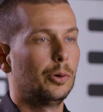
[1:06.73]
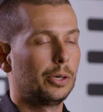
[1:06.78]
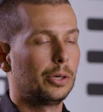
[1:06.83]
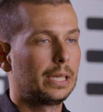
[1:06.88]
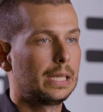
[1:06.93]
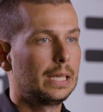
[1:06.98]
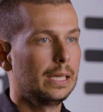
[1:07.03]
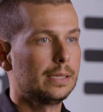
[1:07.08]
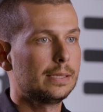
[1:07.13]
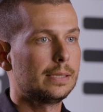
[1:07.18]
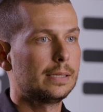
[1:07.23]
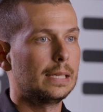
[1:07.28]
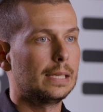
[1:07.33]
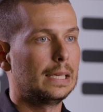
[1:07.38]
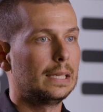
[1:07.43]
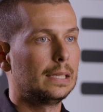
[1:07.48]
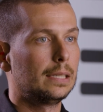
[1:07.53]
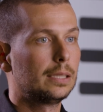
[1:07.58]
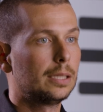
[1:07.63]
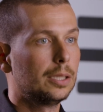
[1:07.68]
Our kits
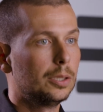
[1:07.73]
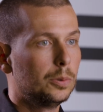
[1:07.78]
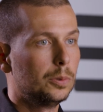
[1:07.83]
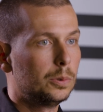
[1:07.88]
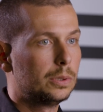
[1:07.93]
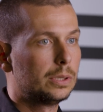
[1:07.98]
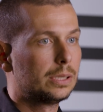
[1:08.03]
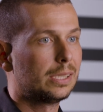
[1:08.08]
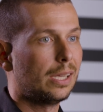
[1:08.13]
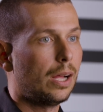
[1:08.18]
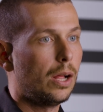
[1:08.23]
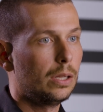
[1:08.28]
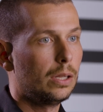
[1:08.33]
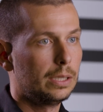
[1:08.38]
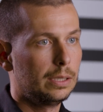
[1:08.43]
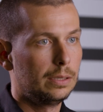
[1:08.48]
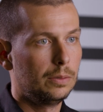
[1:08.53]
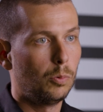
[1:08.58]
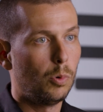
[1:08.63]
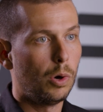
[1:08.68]
include
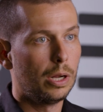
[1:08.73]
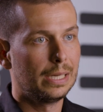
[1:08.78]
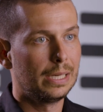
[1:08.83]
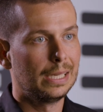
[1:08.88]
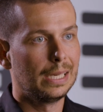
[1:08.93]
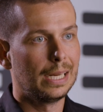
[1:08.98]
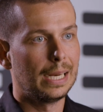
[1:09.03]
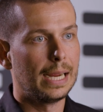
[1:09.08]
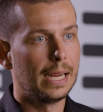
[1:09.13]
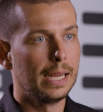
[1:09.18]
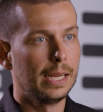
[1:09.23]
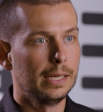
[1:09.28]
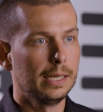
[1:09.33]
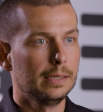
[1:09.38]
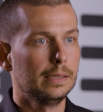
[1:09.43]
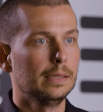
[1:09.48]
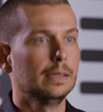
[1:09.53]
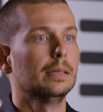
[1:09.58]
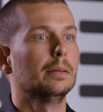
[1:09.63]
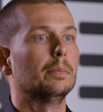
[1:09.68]
solid 1 1/8
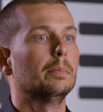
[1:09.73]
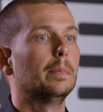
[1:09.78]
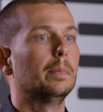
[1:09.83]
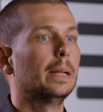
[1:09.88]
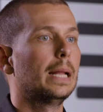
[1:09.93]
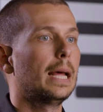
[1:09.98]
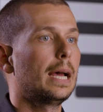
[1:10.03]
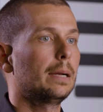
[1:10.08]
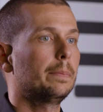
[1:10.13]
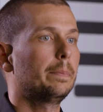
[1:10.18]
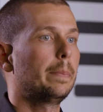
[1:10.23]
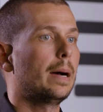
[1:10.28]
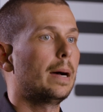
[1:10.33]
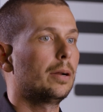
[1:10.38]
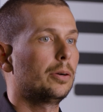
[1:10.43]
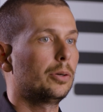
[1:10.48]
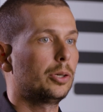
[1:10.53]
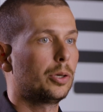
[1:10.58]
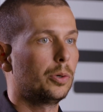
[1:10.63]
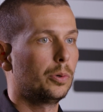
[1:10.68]
black
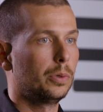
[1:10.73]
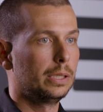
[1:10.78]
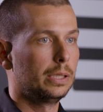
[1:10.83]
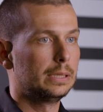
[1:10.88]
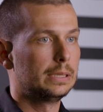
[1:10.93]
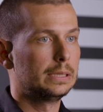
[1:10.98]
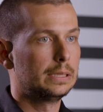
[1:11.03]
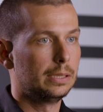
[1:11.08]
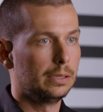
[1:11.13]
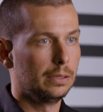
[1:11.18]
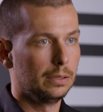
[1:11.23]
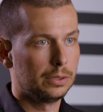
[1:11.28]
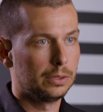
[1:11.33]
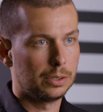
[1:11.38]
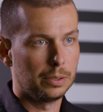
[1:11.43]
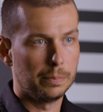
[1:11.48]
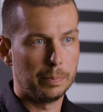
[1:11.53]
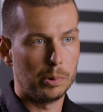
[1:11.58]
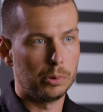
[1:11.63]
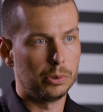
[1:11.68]
powder-coated steel
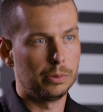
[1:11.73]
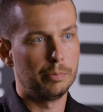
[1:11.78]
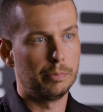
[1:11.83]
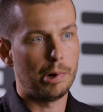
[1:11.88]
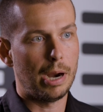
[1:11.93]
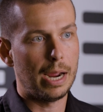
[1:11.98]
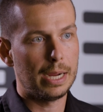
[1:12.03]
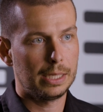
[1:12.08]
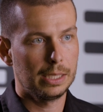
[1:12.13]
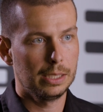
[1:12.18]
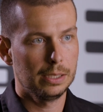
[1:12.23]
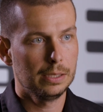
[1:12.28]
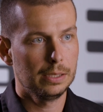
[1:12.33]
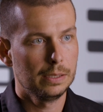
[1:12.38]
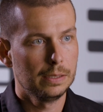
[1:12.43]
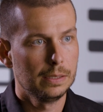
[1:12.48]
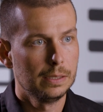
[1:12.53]
support bracket